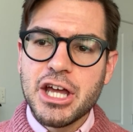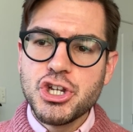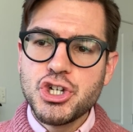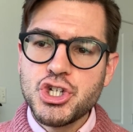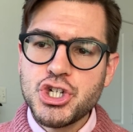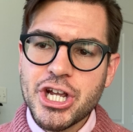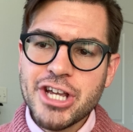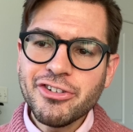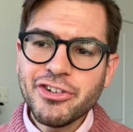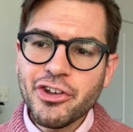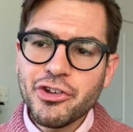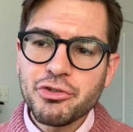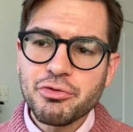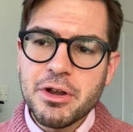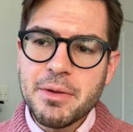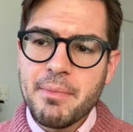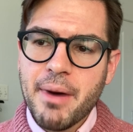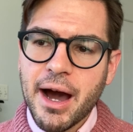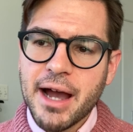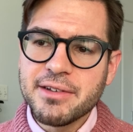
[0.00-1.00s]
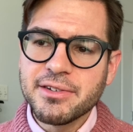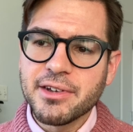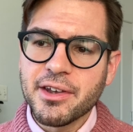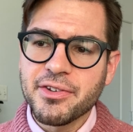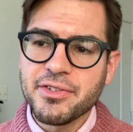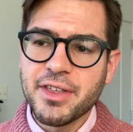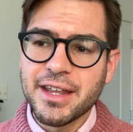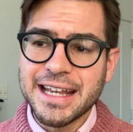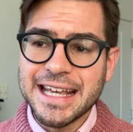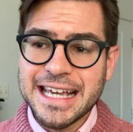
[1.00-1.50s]
Jesus reminds
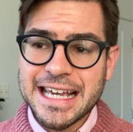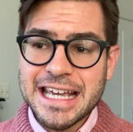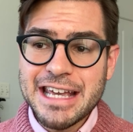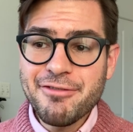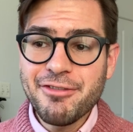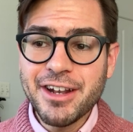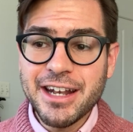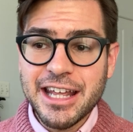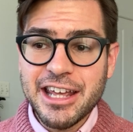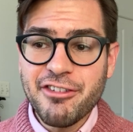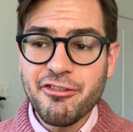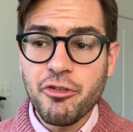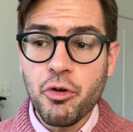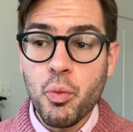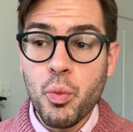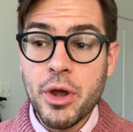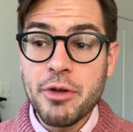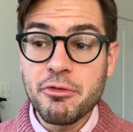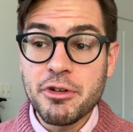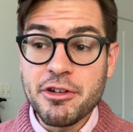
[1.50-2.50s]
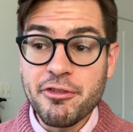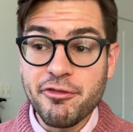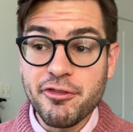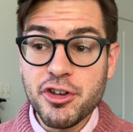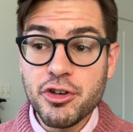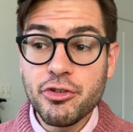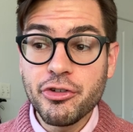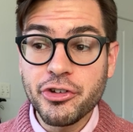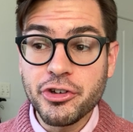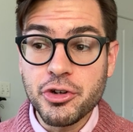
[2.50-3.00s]
us that even if we
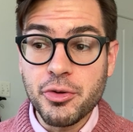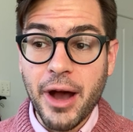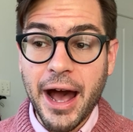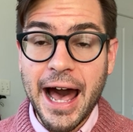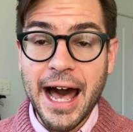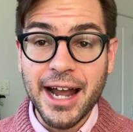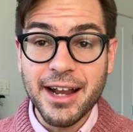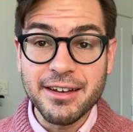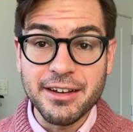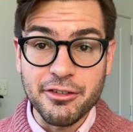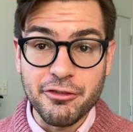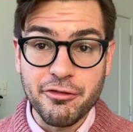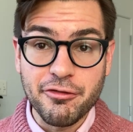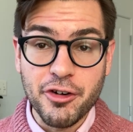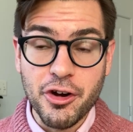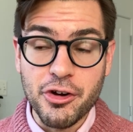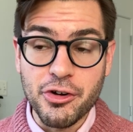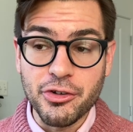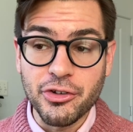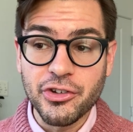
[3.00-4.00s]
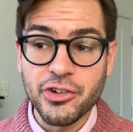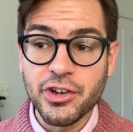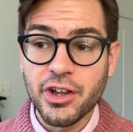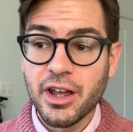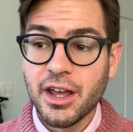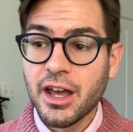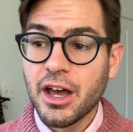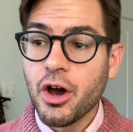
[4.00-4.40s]
refuse to act at first